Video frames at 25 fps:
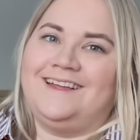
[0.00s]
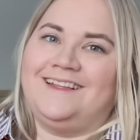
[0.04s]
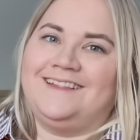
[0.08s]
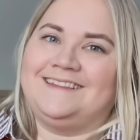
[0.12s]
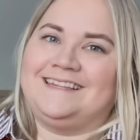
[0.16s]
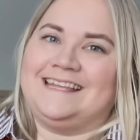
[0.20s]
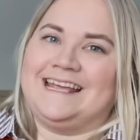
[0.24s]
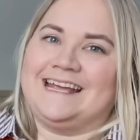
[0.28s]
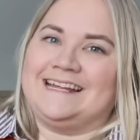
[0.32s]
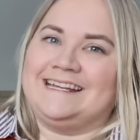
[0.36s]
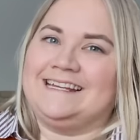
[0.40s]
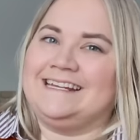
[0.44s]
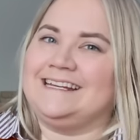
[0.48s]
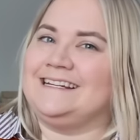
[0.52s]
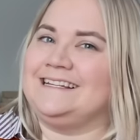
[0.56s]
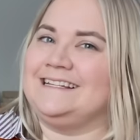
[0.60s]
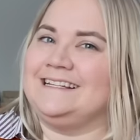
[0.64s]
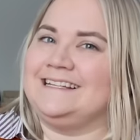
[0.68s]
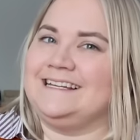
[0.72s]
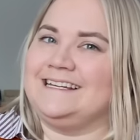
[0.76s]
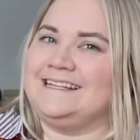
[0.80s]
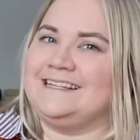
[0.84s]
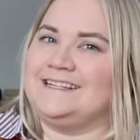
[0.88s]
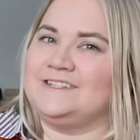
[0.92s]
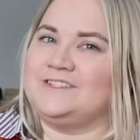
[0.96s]

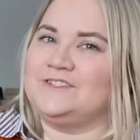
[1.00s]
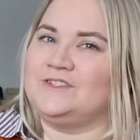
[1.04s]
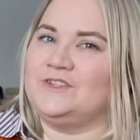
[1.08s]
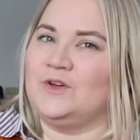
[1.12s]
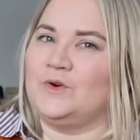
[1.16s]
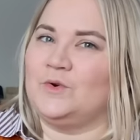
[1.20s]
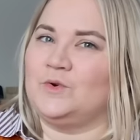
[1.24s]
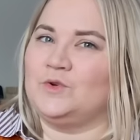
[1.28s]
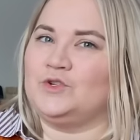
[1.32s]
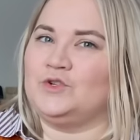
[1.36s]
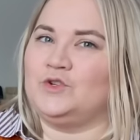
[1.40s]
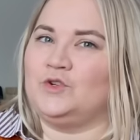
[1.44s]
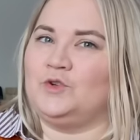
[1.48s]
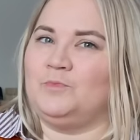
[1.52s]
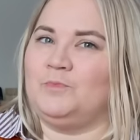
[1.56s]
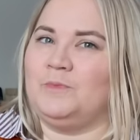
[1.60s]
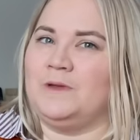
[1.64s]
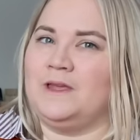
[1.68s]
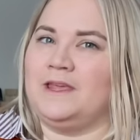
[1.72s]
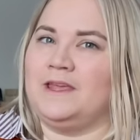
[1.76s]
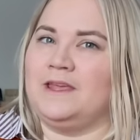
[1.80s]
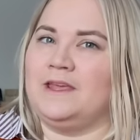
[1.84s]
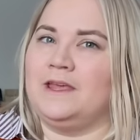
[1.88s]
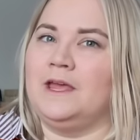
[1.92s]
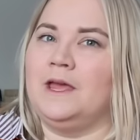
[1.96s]
technically the snow should
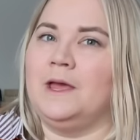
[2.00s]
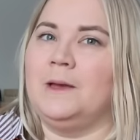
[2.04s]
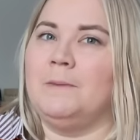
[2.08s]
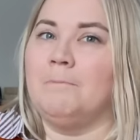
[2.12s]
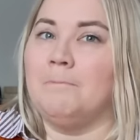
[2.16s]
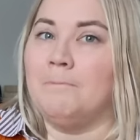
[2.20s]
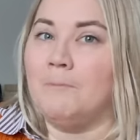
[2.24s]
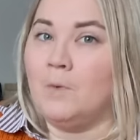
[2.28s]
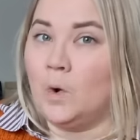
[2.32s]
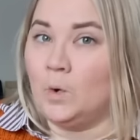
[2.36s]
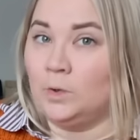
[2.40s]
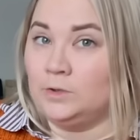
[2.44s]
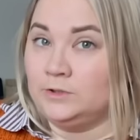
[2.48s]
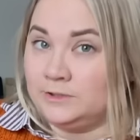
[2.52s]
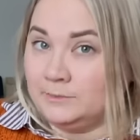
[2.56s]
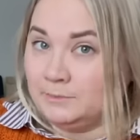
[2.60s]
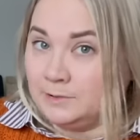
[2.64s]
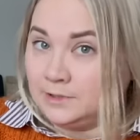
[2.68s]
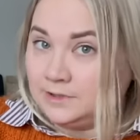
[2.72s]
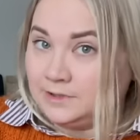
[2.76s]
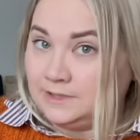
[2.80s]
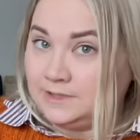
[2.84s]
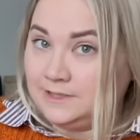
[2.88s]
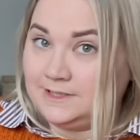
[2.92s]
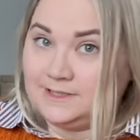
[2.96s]
be
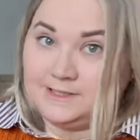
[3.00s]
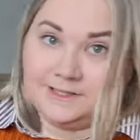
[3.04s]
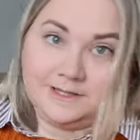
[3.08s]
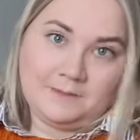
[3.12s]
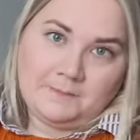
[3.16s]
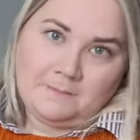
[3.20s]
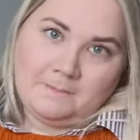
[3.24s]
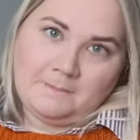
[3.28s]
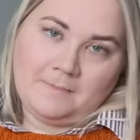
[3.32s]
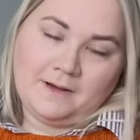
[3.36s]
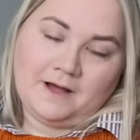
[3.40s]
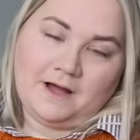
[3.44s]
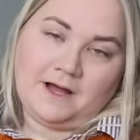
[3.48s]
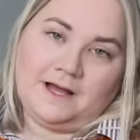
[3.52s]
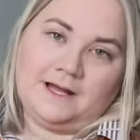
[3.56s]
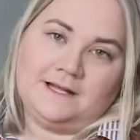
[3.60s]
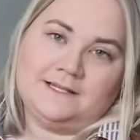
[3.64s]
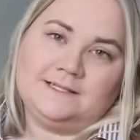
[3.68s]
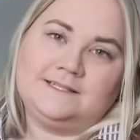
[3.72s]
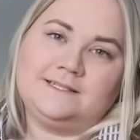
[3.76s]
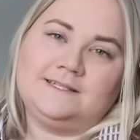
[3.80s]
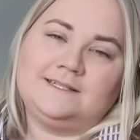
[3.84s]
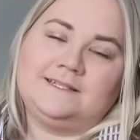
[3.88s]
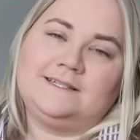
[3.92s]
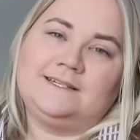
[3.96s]
moldable,
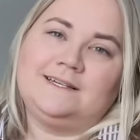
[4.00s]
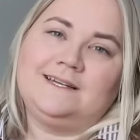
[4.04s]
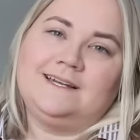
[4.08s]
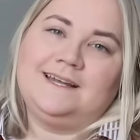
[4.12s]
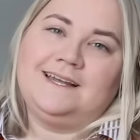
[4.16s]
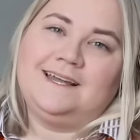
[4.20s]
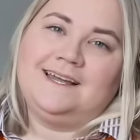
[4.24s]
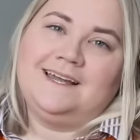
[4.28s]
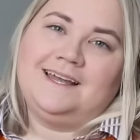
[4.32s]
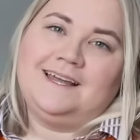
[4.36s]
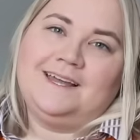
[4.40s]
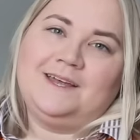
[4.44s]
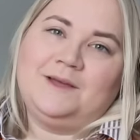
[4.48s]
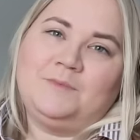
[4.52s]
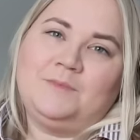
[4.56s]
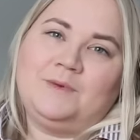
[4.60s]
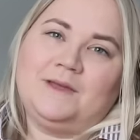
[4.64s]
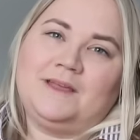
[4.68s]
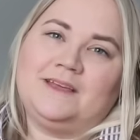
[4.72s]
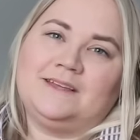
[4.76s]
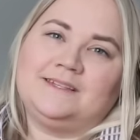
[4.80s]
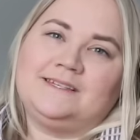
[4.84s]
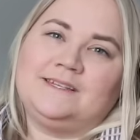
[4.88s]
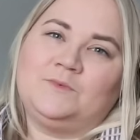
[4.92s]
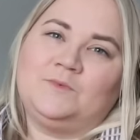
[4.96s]
but
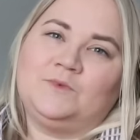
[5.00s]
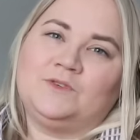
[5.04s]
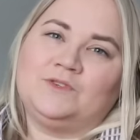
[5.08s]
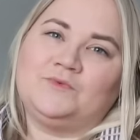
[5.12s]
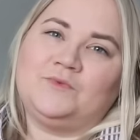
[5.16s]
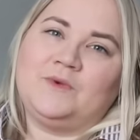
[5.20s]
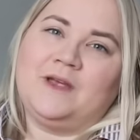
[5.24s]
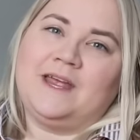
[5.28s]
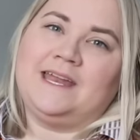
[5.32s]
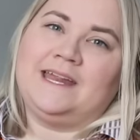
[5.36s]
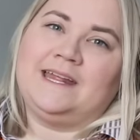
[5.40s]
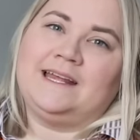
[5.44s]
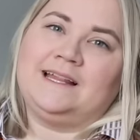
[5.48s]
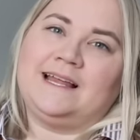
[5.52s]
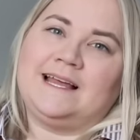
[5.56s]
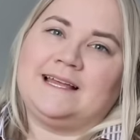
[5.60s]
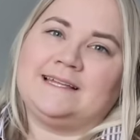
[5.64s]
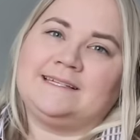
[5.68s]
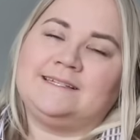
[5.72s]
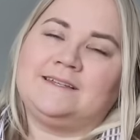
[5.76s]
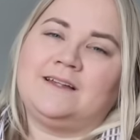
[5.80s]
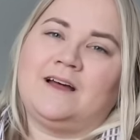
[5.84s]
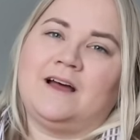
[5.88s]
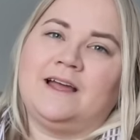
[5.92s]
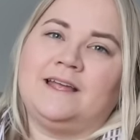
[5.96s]
because it was raining
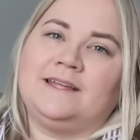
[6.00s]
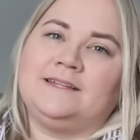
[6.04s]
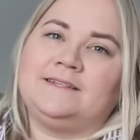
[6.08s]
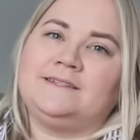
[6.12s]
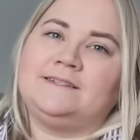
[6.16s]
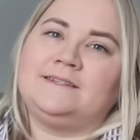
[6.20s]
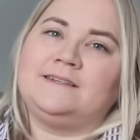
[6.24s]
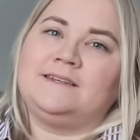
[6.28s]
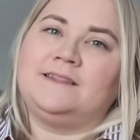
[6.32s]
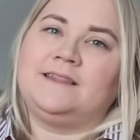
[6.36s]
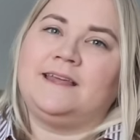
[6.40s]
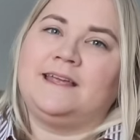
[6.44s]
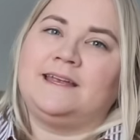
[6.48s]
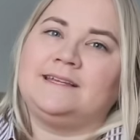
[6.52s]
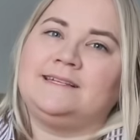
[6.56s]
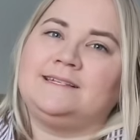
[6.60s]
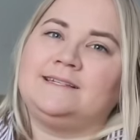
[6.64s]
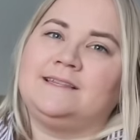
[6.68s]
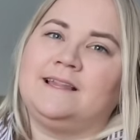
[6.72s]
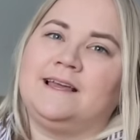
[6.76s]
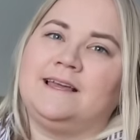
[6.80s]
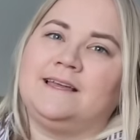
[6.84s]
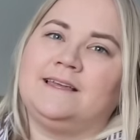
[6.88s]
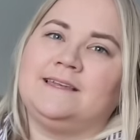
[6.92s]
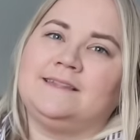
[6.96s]
last night, there's
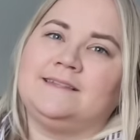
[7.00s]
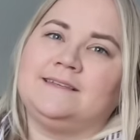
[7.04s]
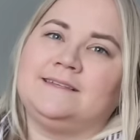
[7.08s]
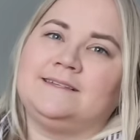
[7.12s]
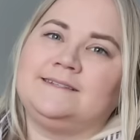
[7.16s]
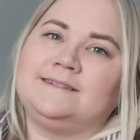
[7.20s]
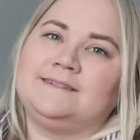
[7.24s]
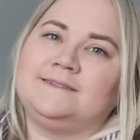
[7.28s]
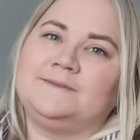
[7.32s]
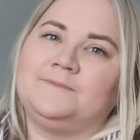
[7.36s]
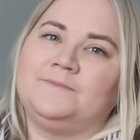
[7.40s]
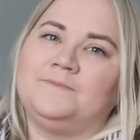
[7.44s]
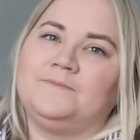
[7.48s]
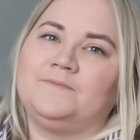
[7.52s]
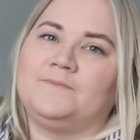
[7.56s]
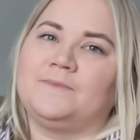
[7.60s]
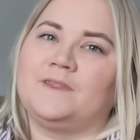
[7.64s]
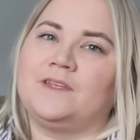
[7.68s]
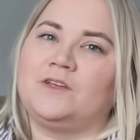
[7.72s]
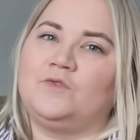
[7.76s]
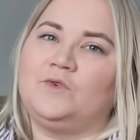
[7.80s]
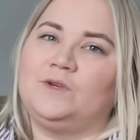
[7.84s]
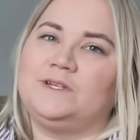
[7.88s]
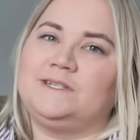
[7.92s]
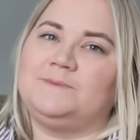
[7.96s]
like this
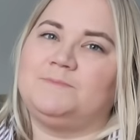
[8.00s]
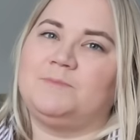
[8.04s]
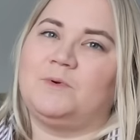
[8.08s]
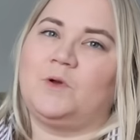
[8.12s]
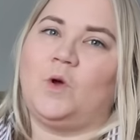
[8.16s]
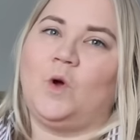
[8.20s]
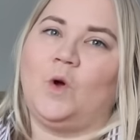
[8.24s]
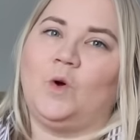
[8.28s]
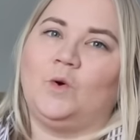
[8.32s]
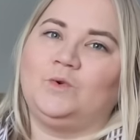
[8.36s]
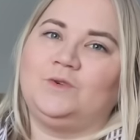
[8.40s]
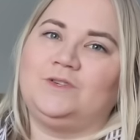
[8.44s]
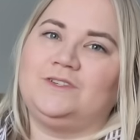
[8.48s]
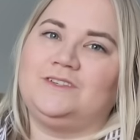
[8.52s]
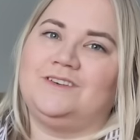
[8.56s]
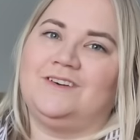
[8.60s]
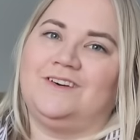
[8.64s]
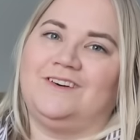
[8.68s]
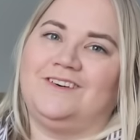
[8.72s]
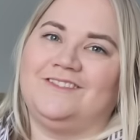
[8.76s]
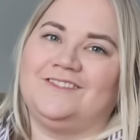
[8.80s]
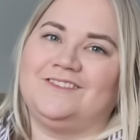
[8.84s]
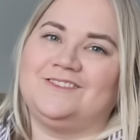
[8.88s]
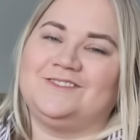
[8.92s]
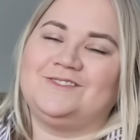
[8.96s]
crisp coat
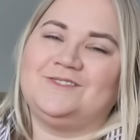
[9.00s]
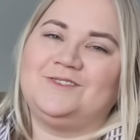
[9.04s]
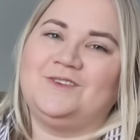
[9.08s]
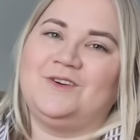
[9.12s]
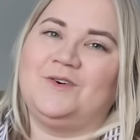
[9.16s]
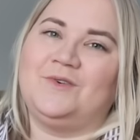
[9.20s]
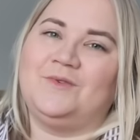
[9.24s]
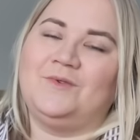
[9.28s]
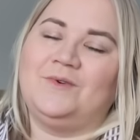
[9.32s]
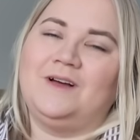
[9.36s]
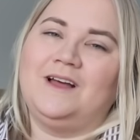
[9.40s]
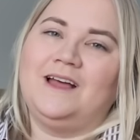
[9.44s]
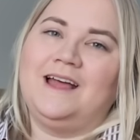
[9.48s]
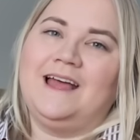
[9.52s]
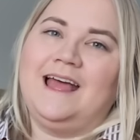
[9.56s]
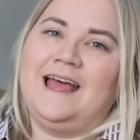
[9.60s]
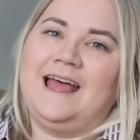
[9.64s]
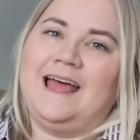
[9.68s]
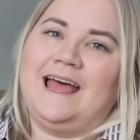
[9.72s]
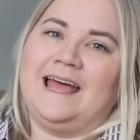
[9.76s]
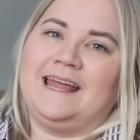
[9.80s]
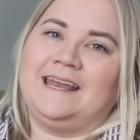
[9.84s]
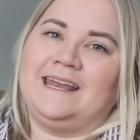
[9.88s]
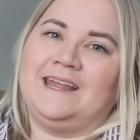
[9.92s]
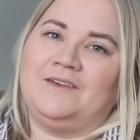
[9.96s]
on the snow,
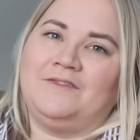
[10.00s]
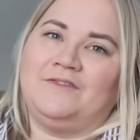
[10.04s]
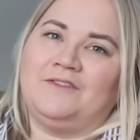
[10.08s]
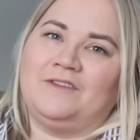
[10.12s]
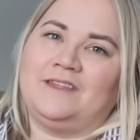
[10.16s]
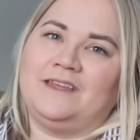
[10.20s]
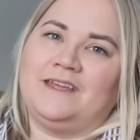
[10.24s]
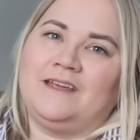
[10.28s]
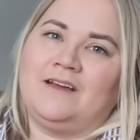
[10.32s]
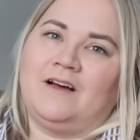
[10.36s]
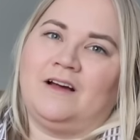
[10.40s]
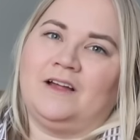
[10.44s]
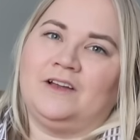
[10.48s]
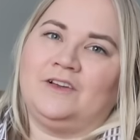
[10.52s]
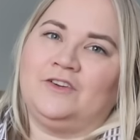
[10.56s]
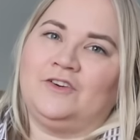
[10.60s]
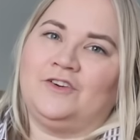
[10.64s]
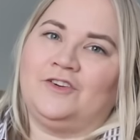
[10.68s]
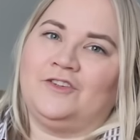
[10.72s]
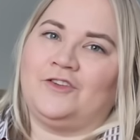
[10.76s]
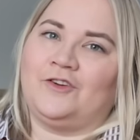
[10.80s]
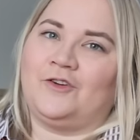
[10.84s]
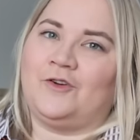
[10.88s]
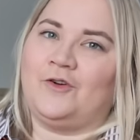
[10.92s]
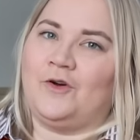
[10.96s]
and everything
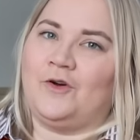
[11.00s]
under the